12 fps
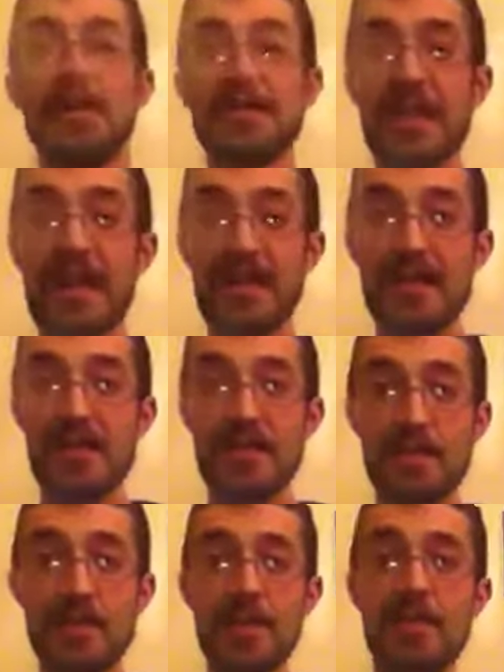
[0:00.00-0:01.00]
Sad
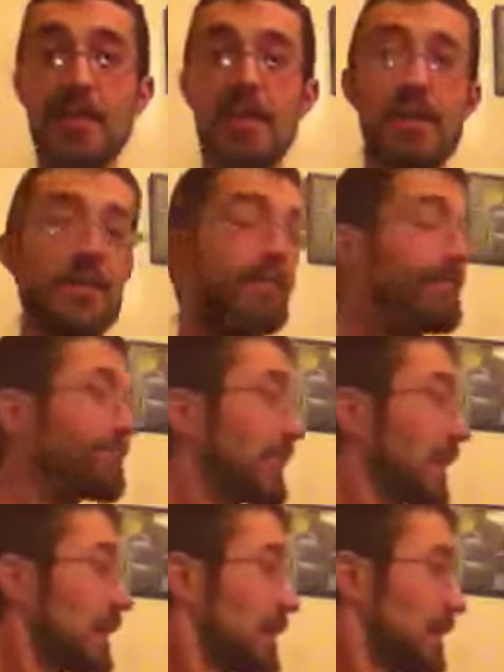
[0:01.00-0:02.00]
news today.
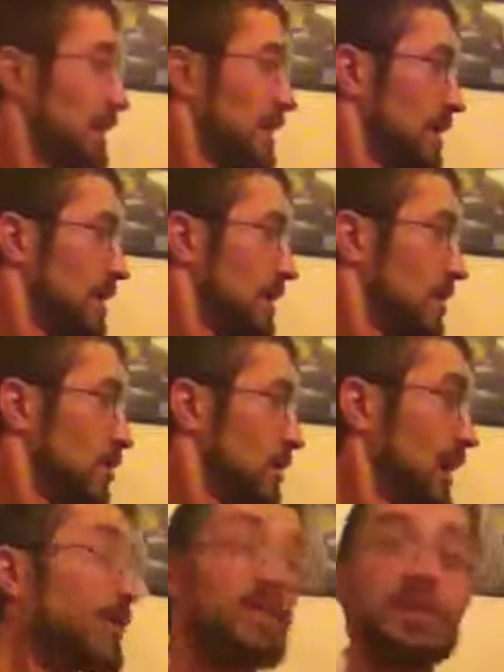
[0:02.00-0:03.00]

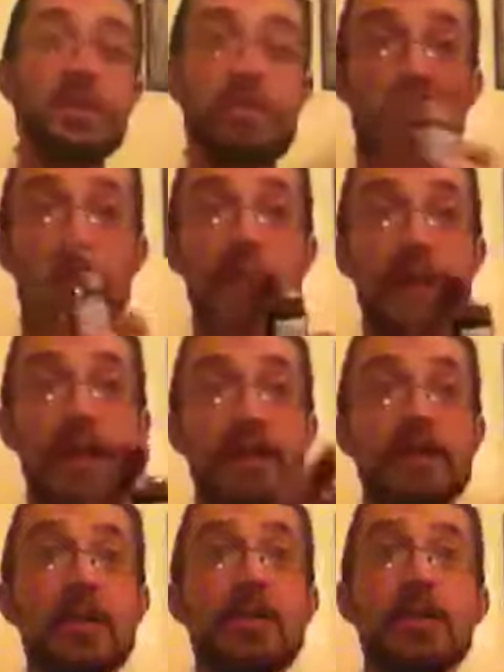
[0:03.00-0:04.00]
When I was smoking
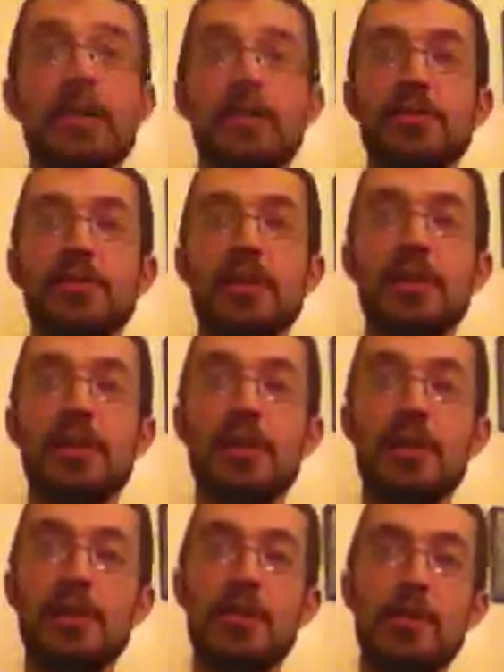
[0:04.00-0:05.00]
that cherry
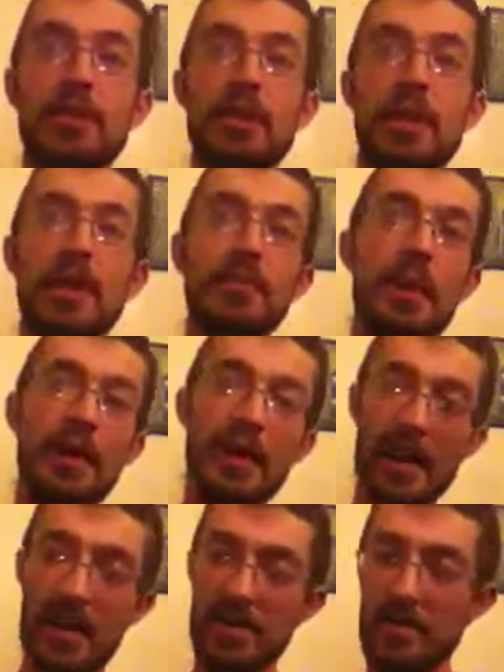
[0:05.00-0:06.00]
out of the corn cob, I
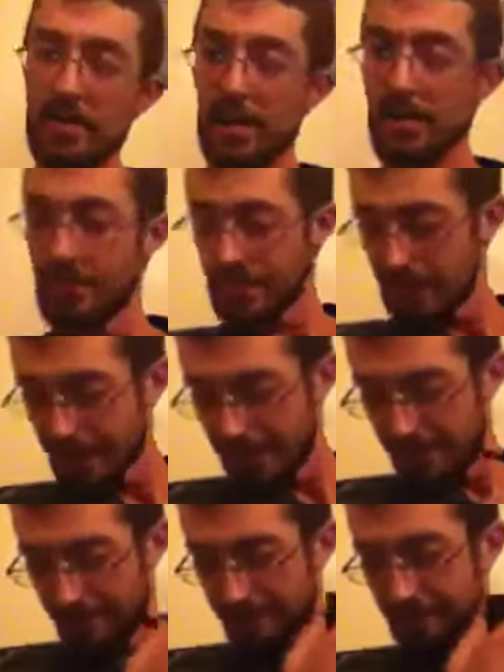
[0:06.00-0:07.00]
had the purple lighter.
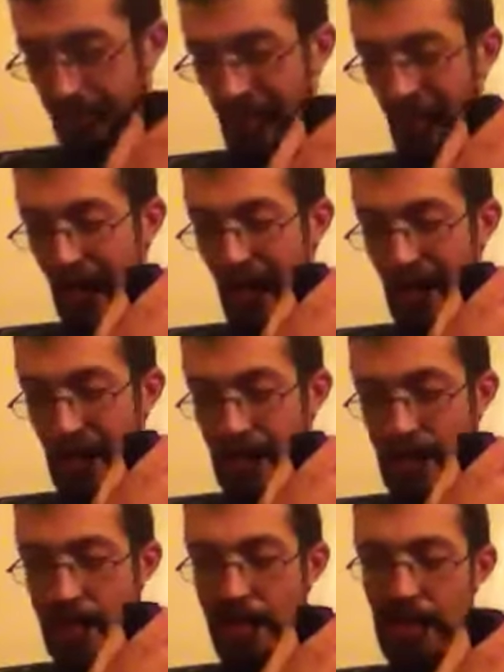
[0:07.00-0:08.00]

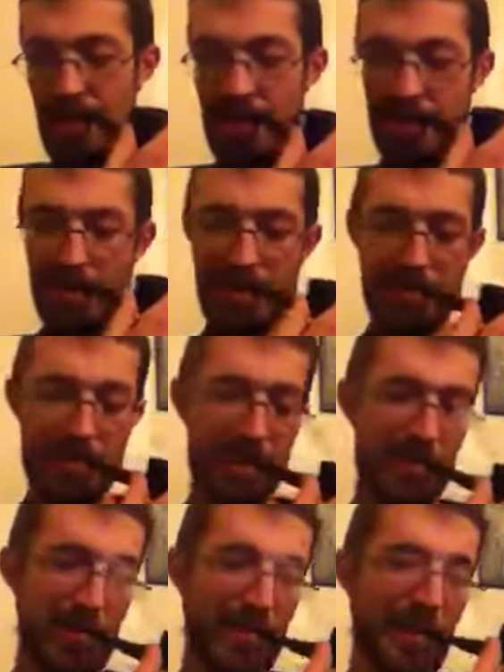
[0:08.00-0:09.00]
I put
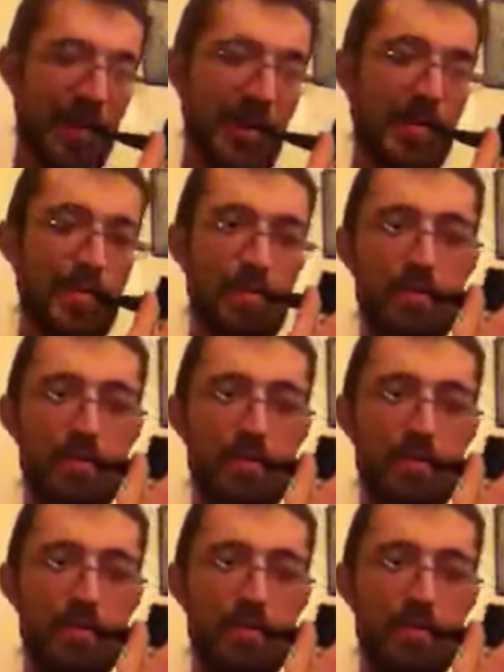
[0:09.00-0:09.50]
it in my pocket.